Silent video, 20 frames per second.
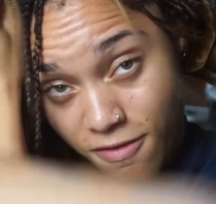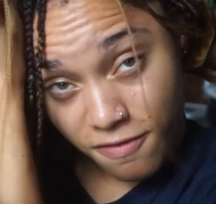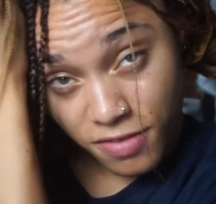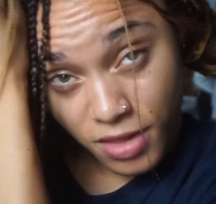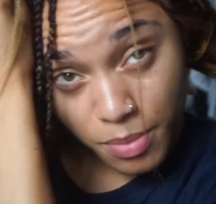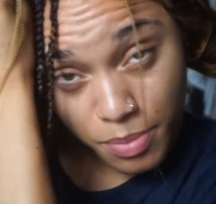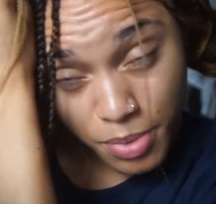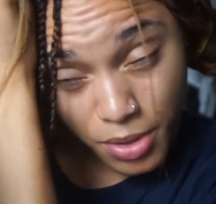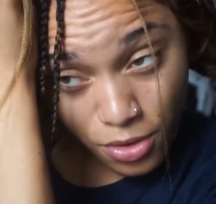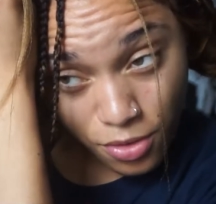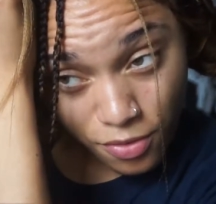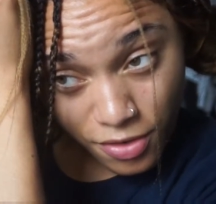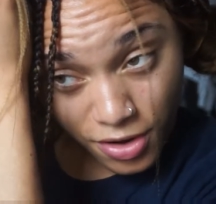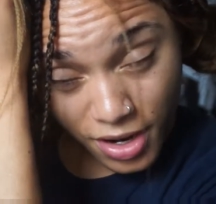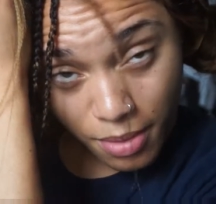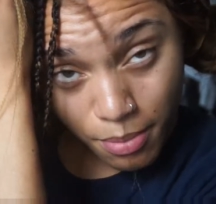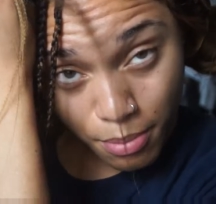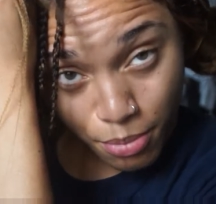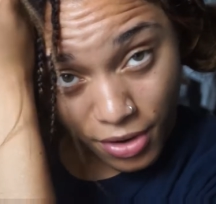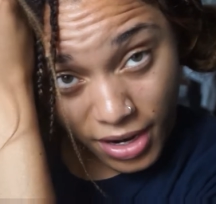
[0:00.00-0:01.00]
flip it over,
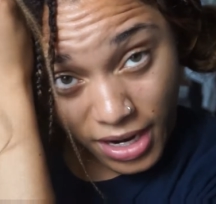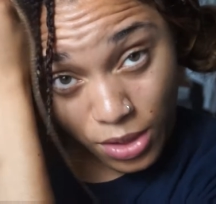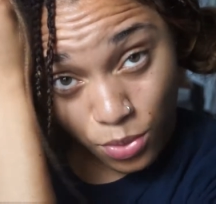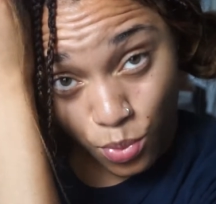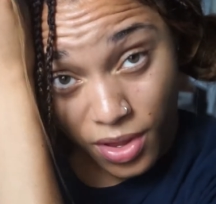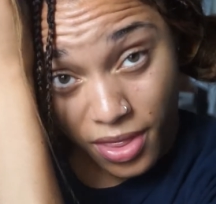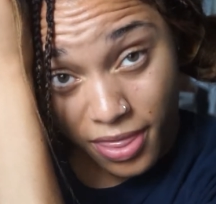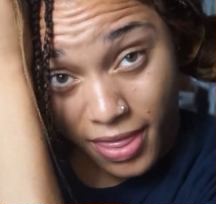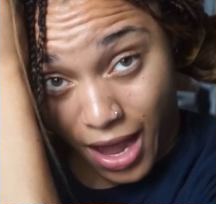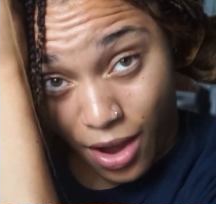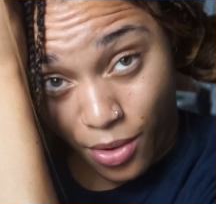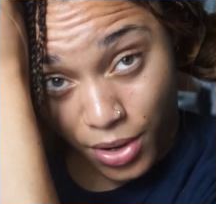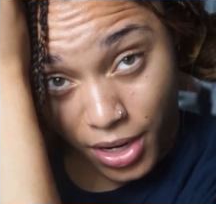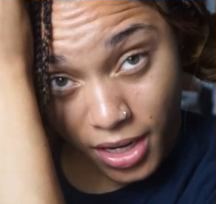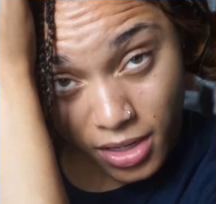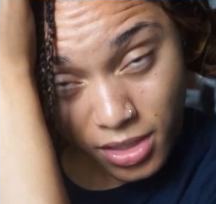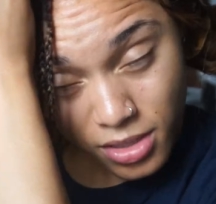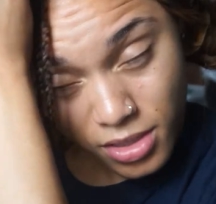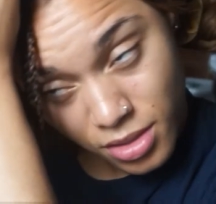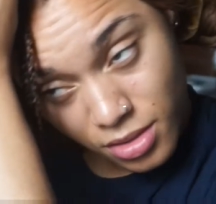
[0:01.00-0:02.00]
and braid without
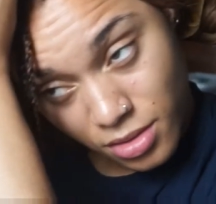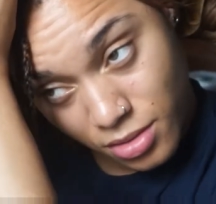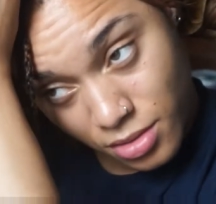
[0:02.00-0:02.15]
it.